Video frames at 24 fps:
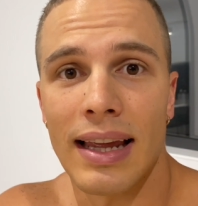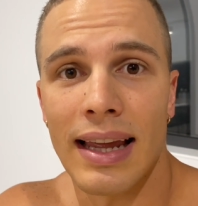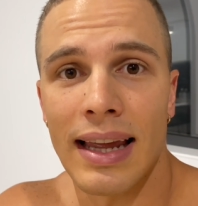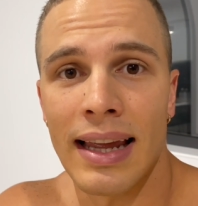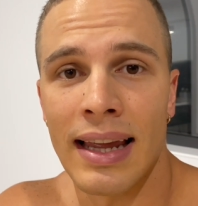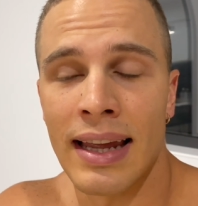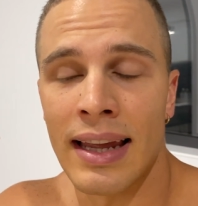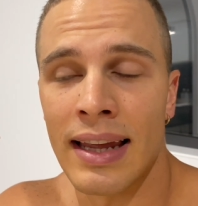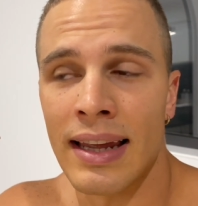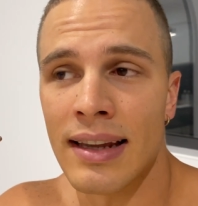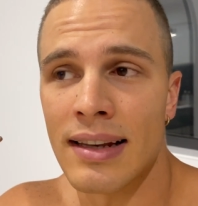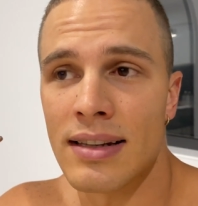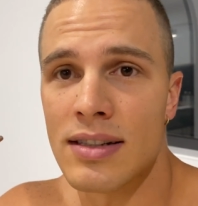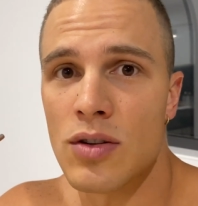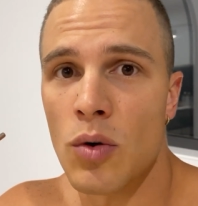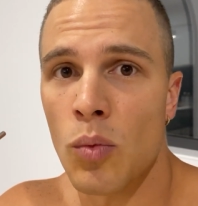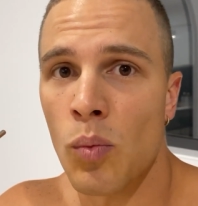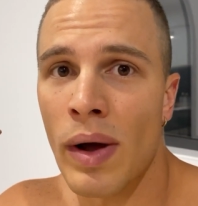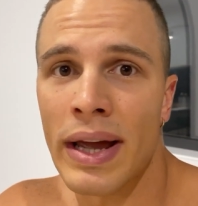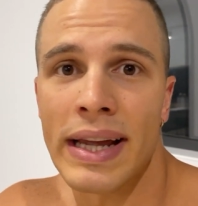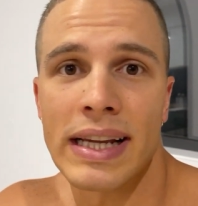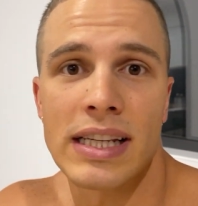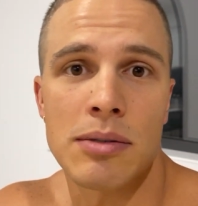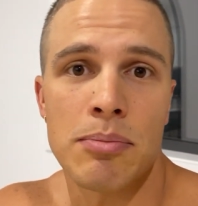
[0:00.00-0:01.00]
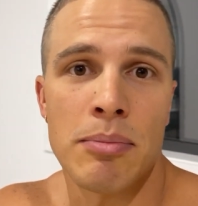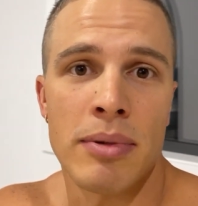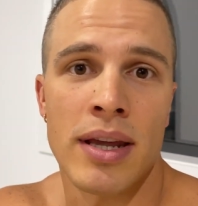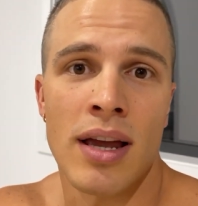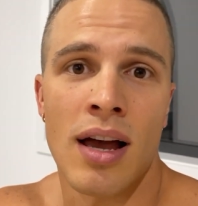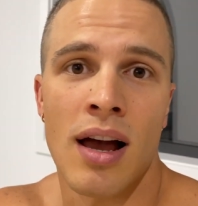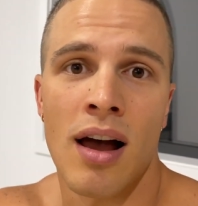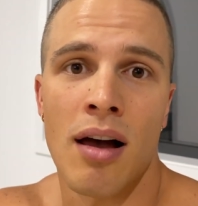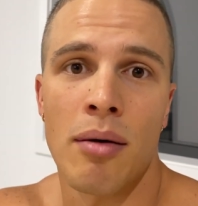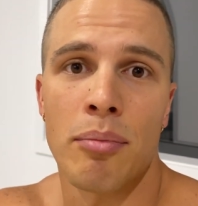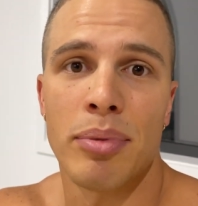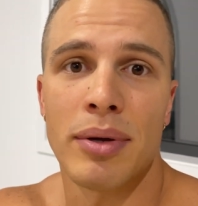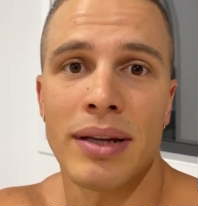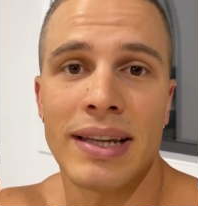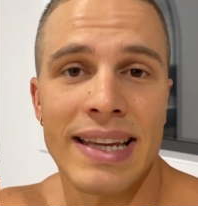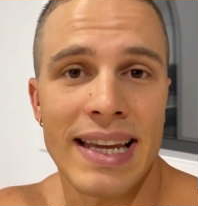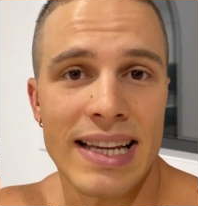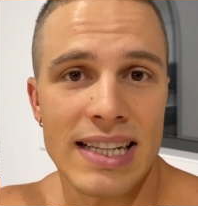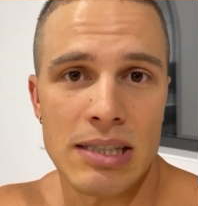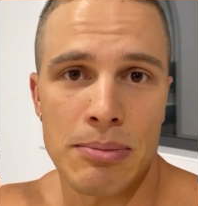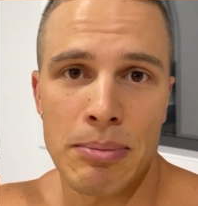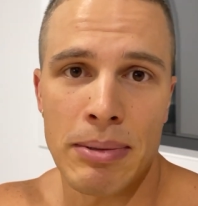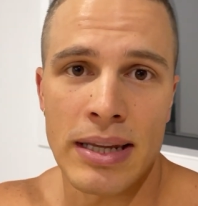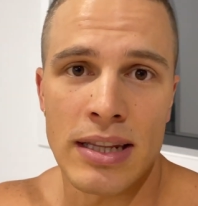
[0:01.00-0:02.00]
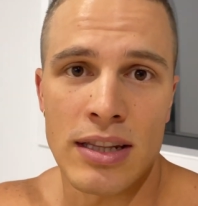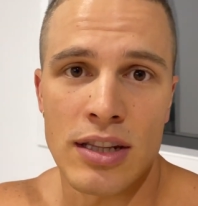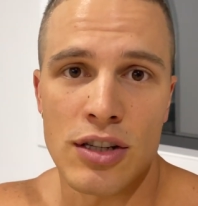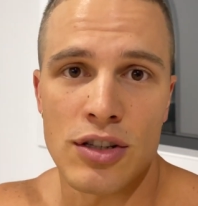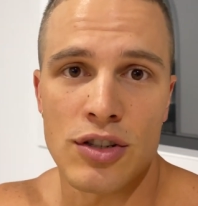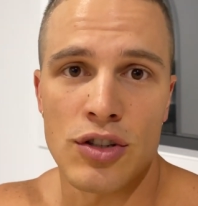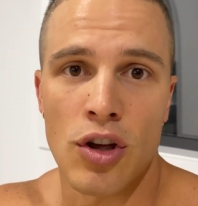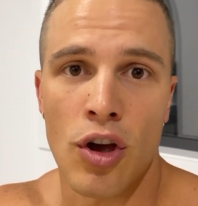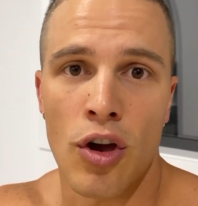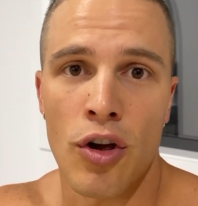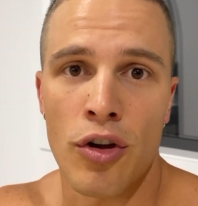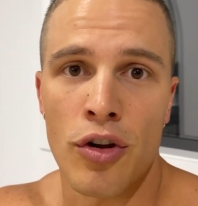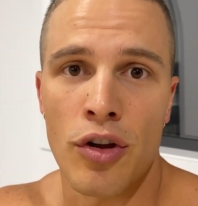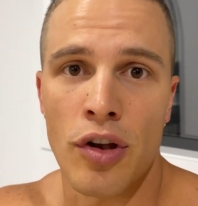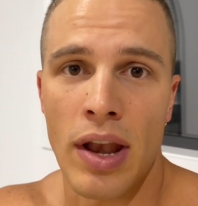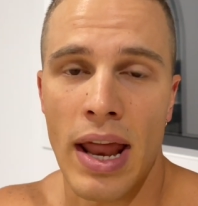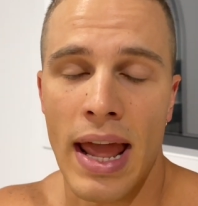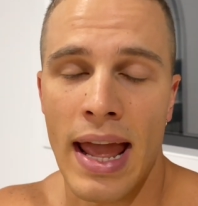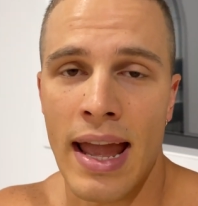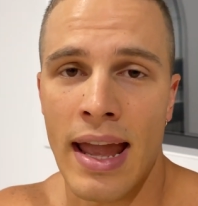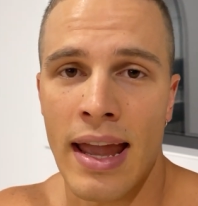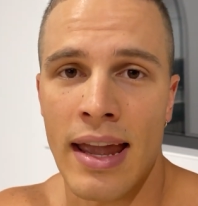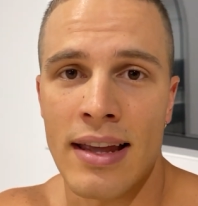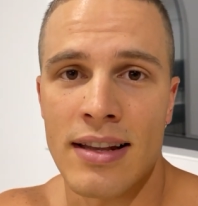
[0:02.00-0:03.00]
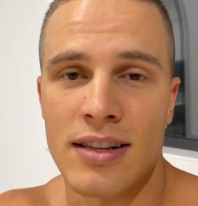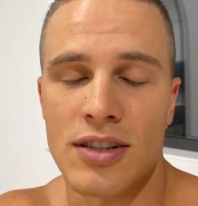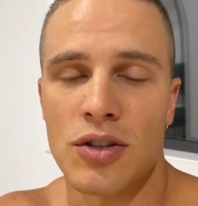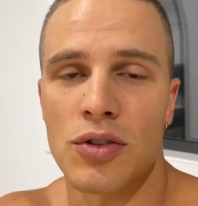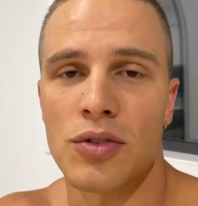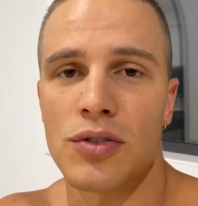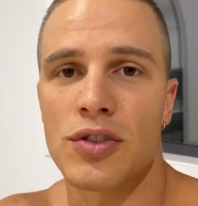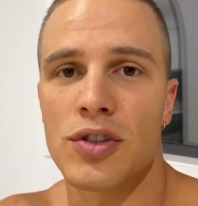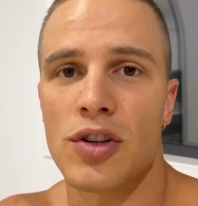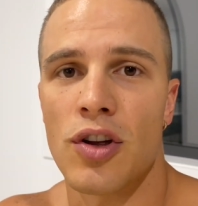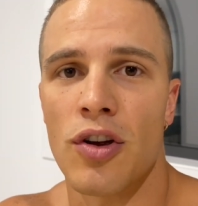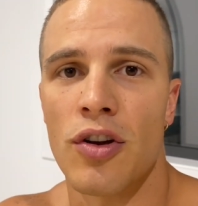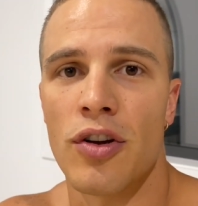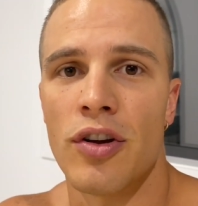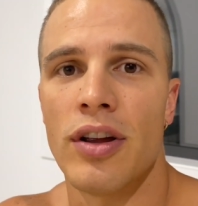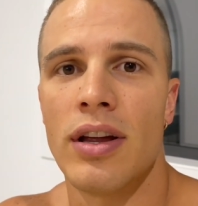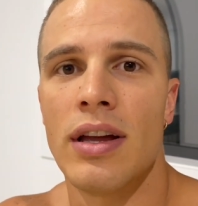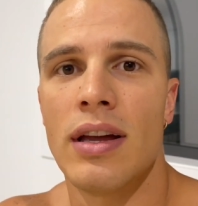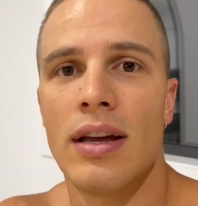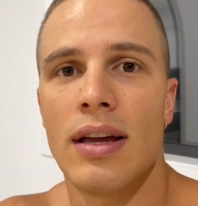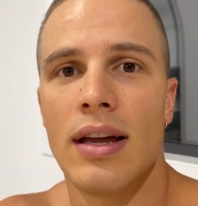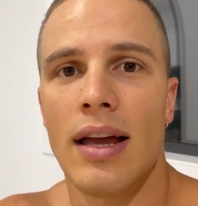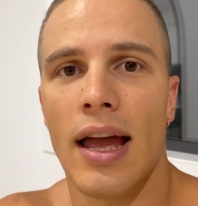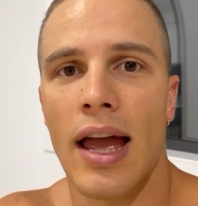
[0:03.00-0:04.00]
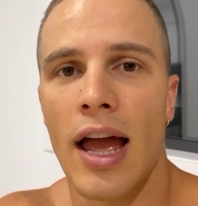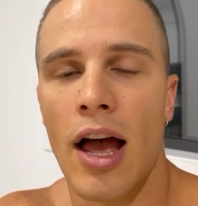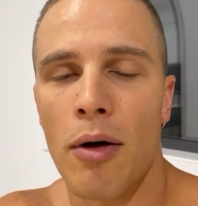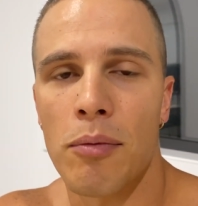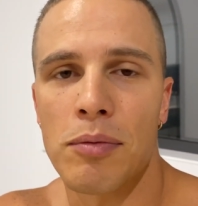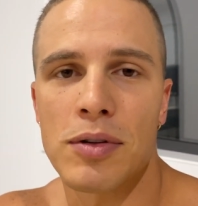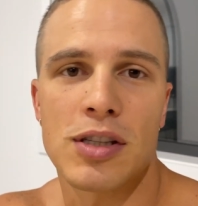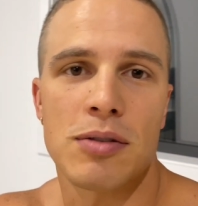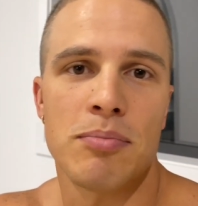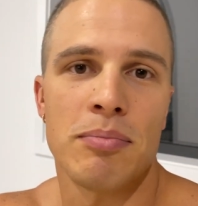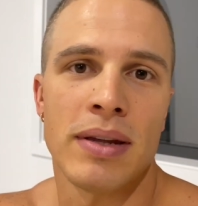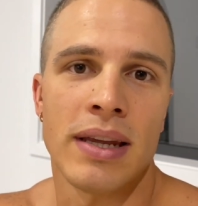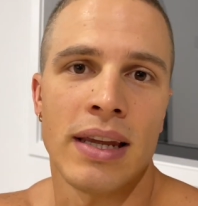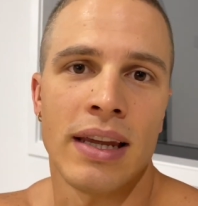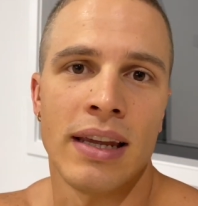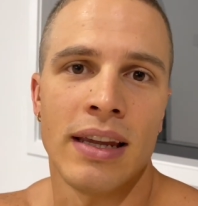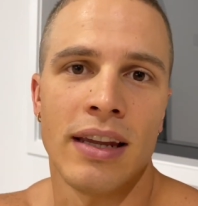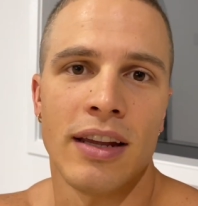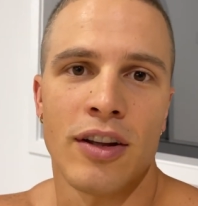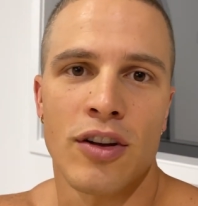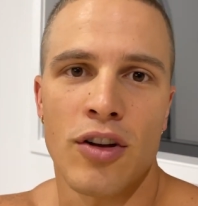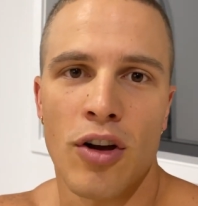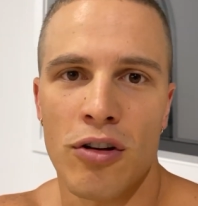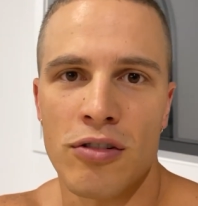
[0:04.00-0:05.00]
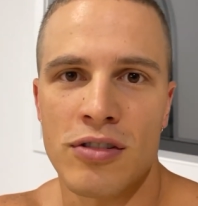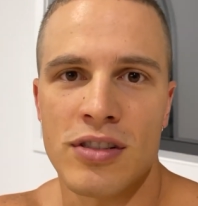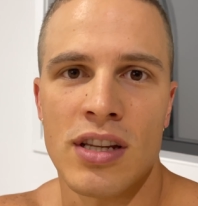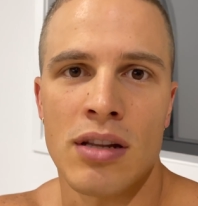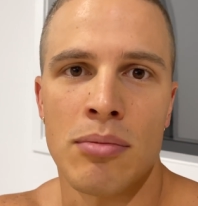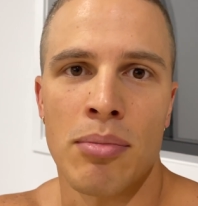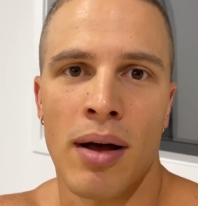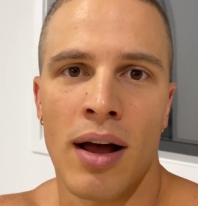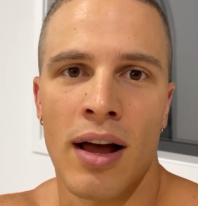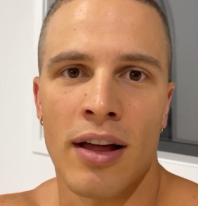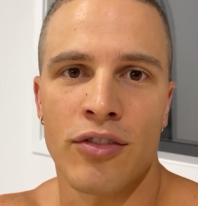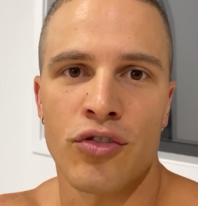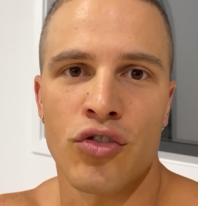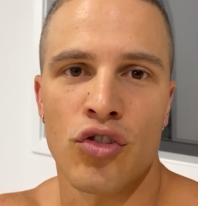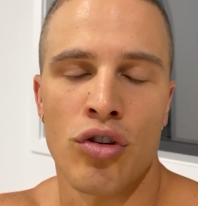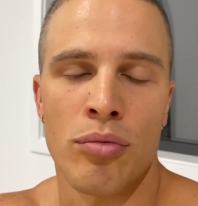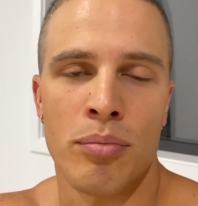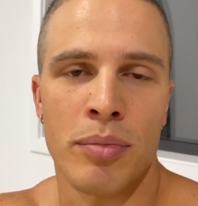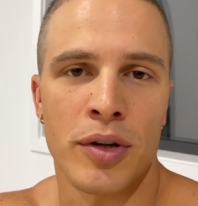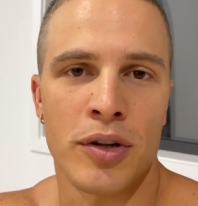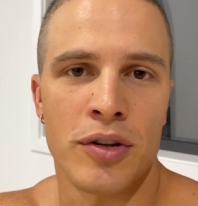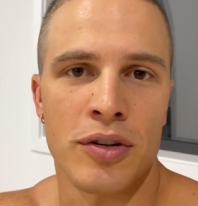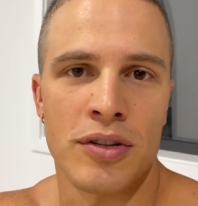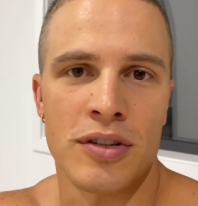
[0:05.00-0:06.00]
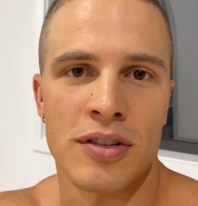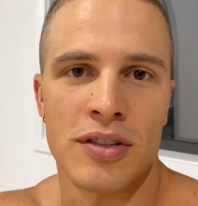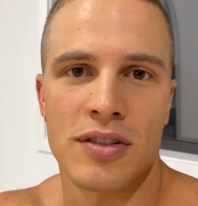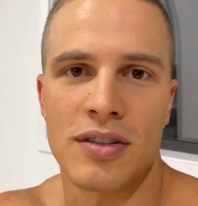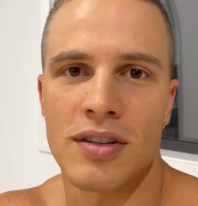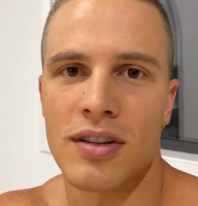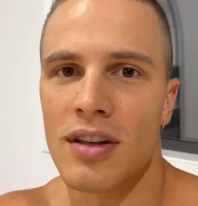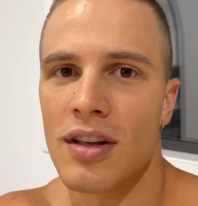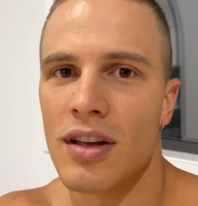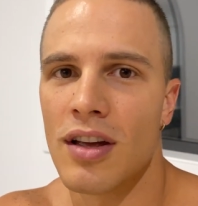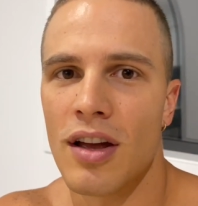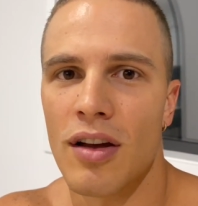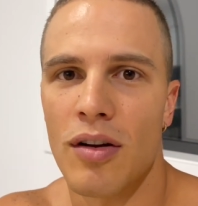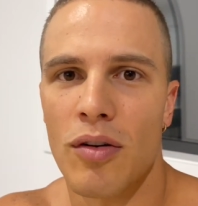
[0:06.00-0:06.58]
it wakes me up, gets me in the zone, and it also helps me go to the bathroom because